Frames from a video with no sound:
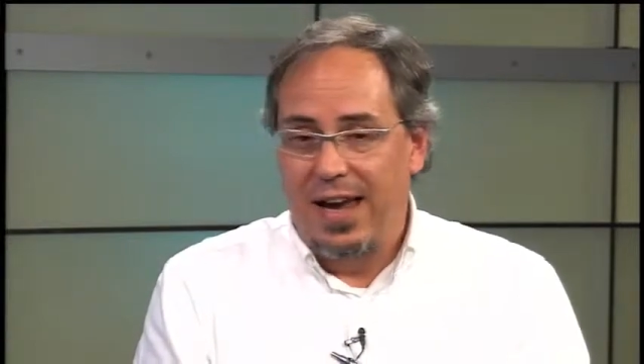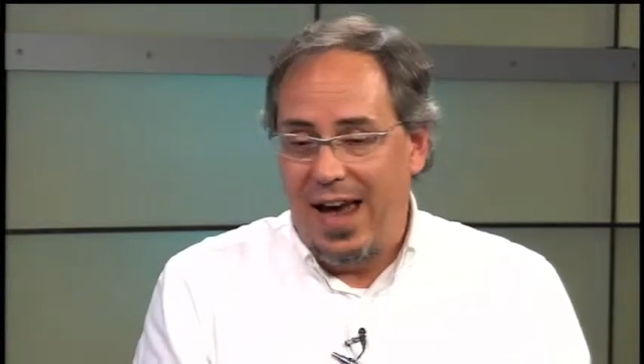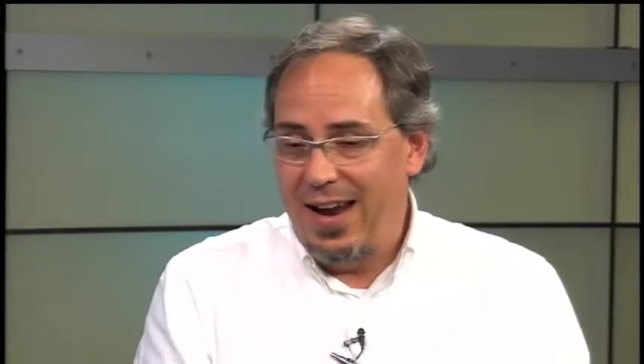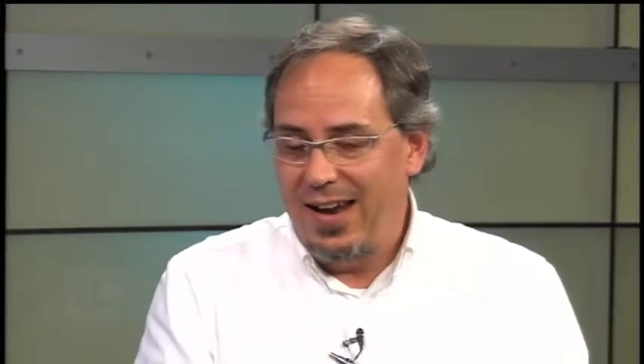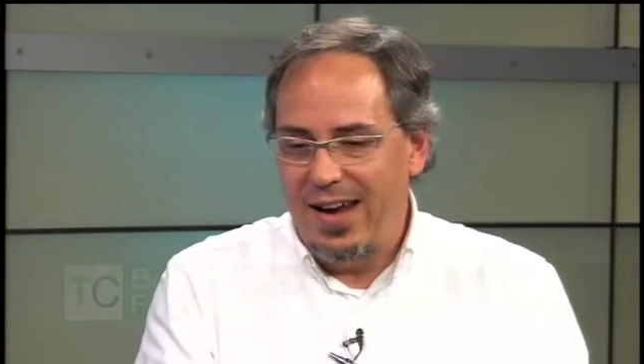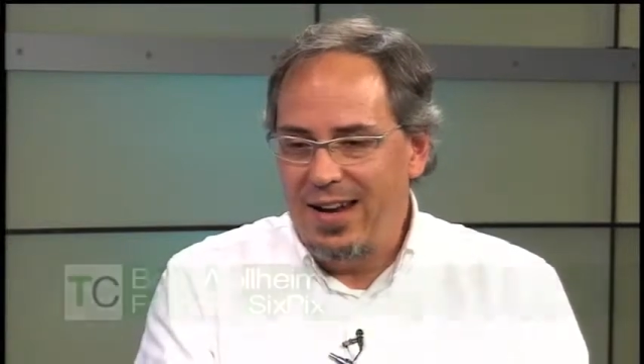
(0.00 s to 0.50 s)

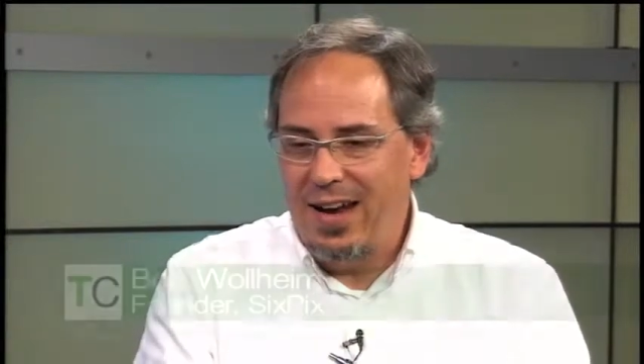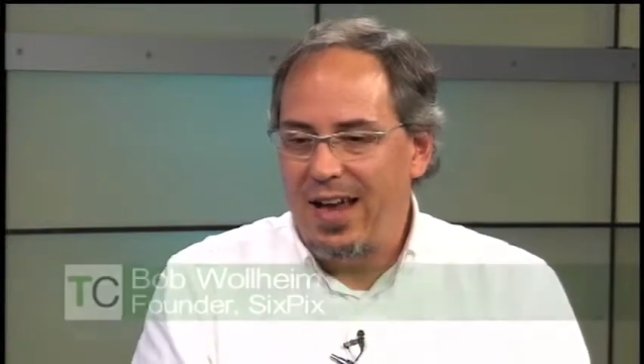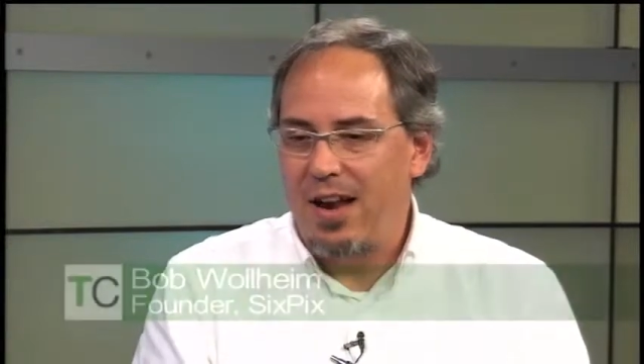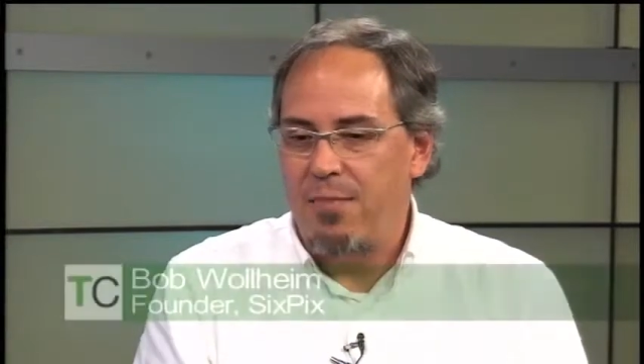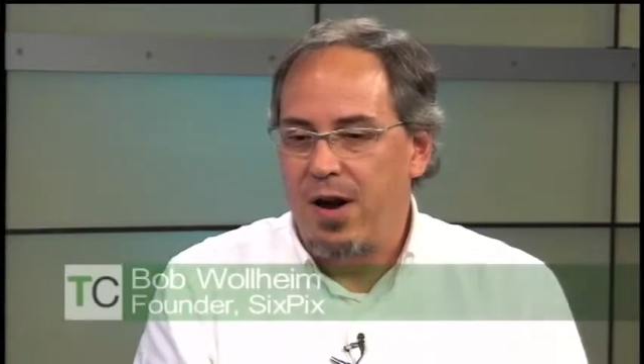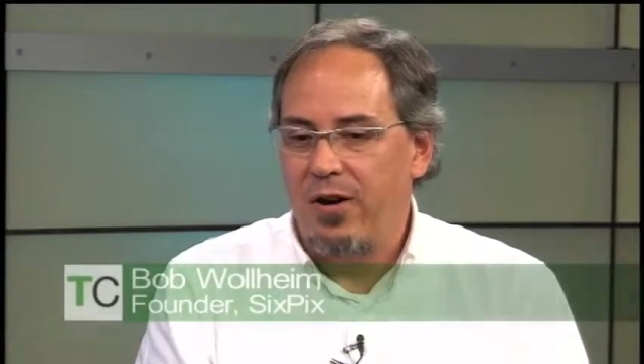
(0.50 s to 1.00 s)
And in
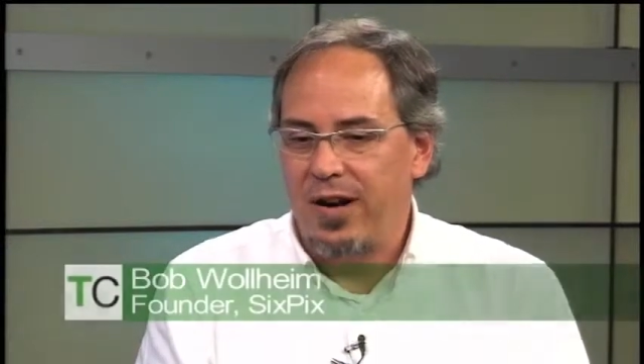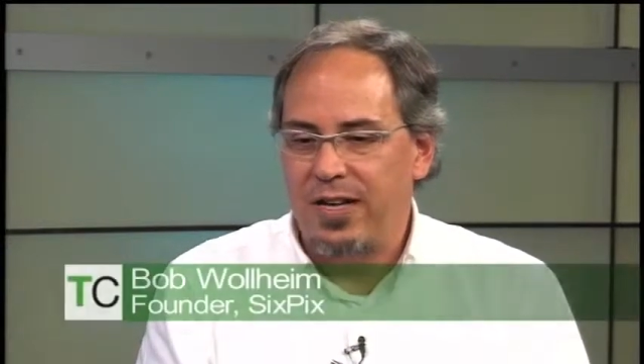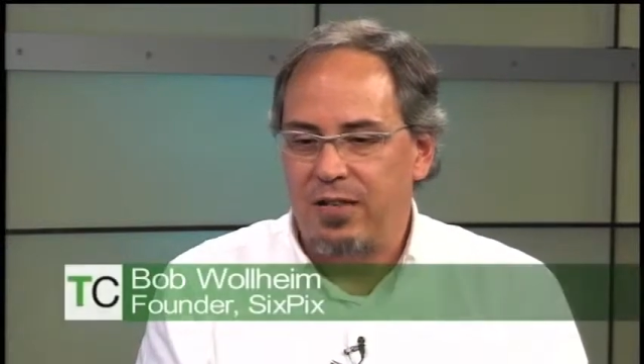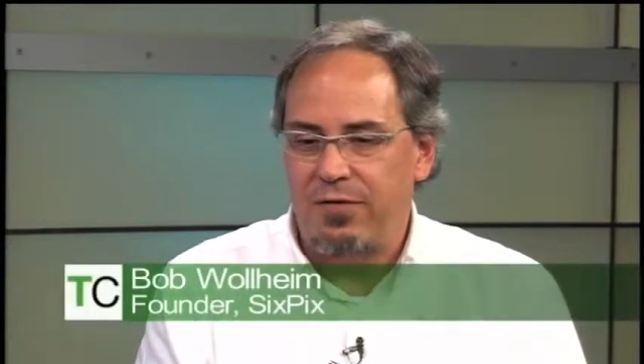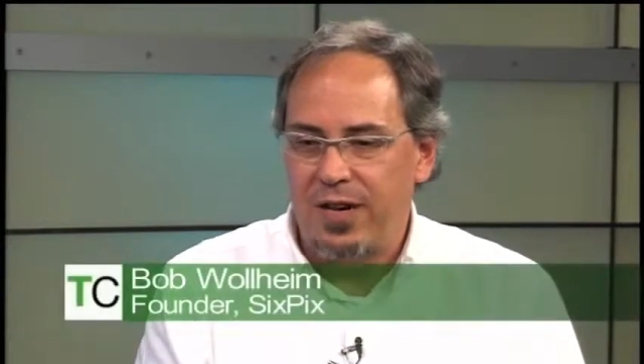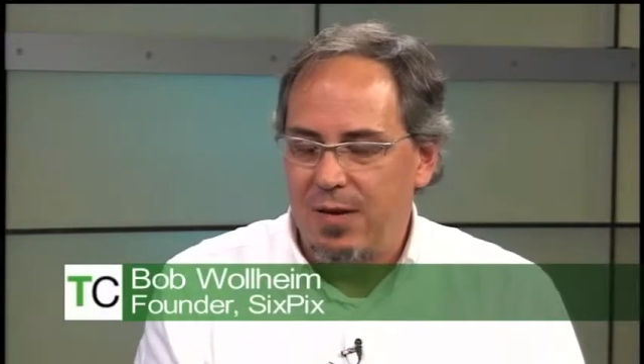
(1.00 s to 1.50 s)
Latin America,
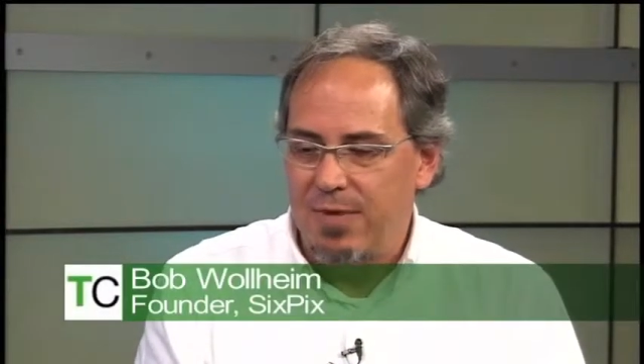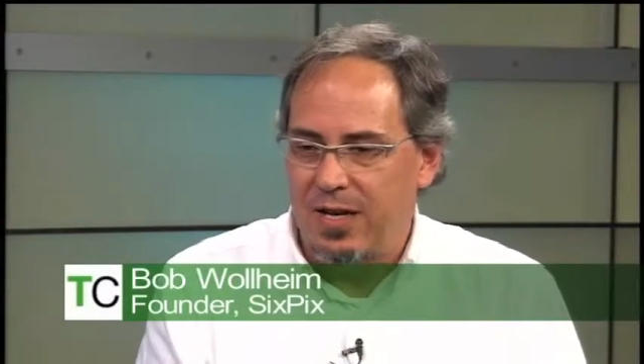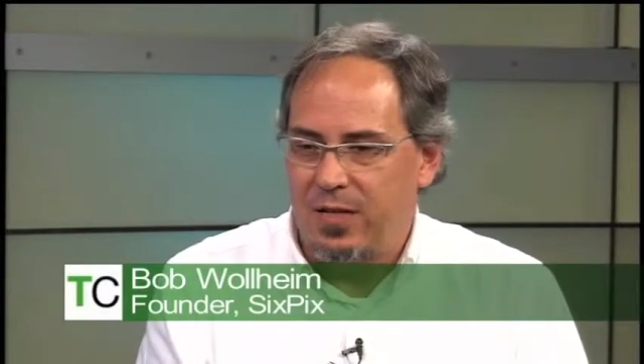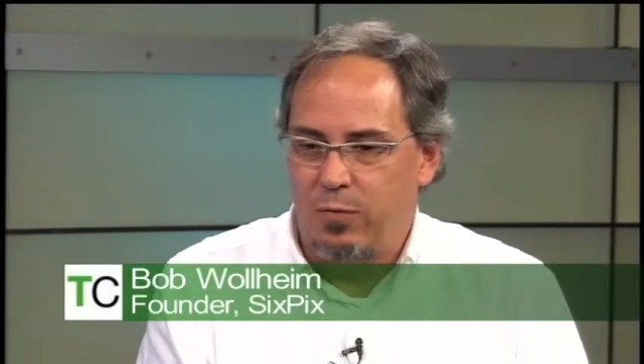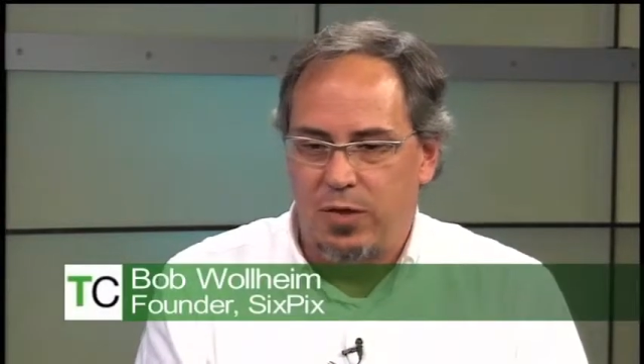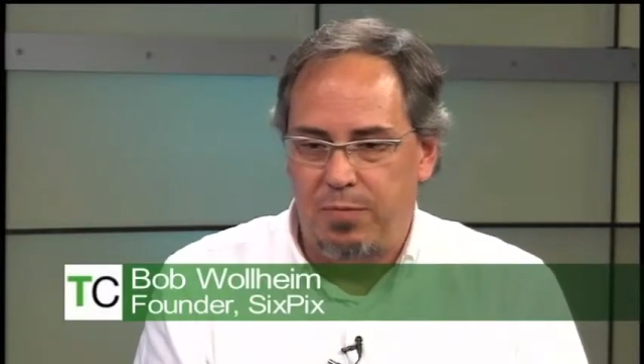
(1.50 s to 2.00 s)
it's funny
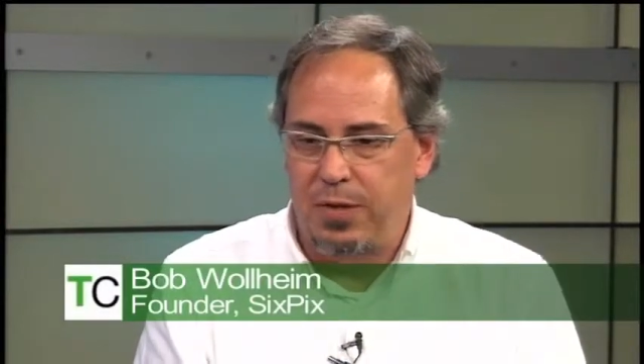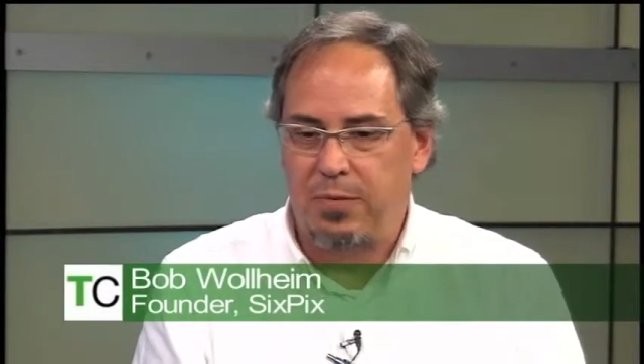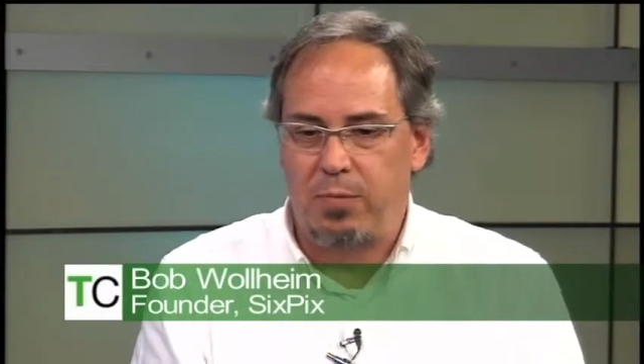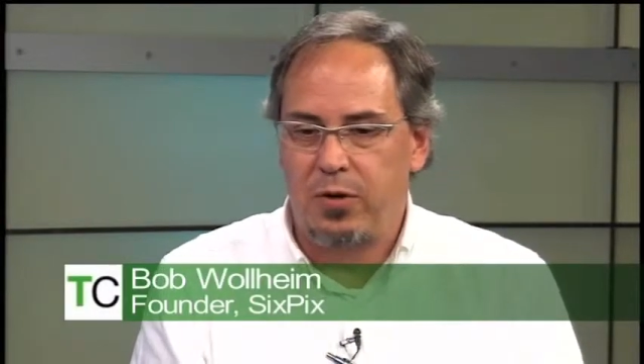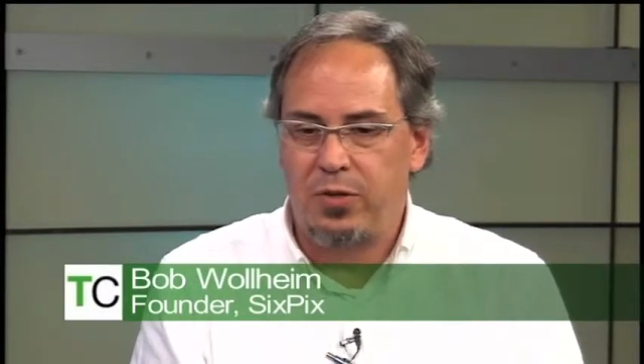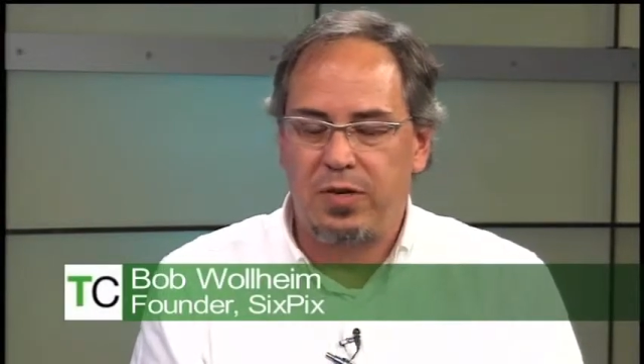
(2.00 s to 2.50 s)
because we
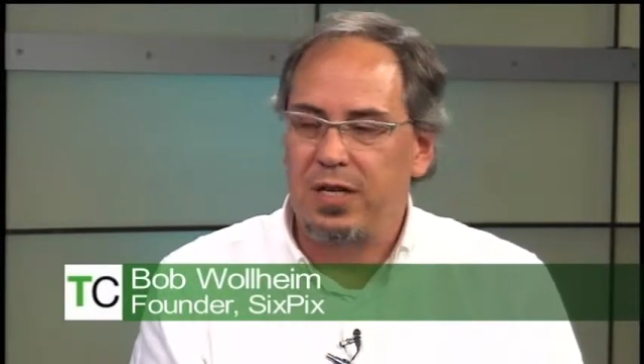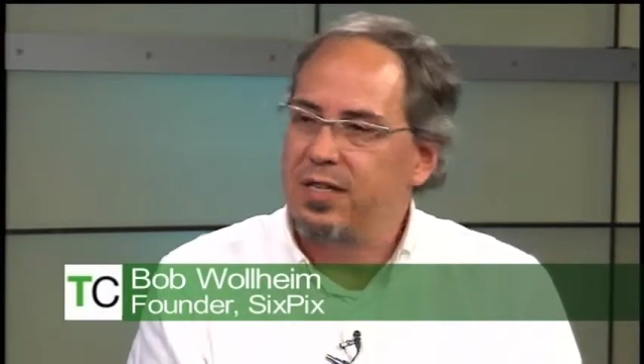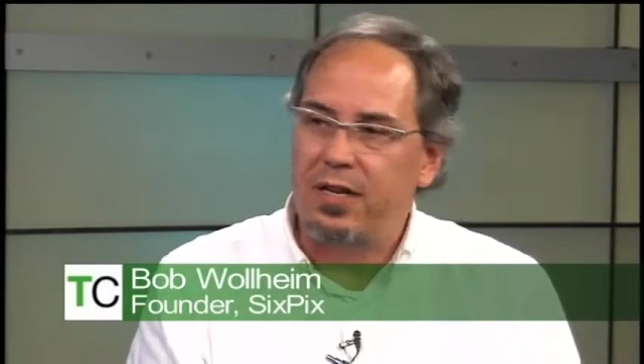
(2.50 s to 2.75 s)
speak Portuguese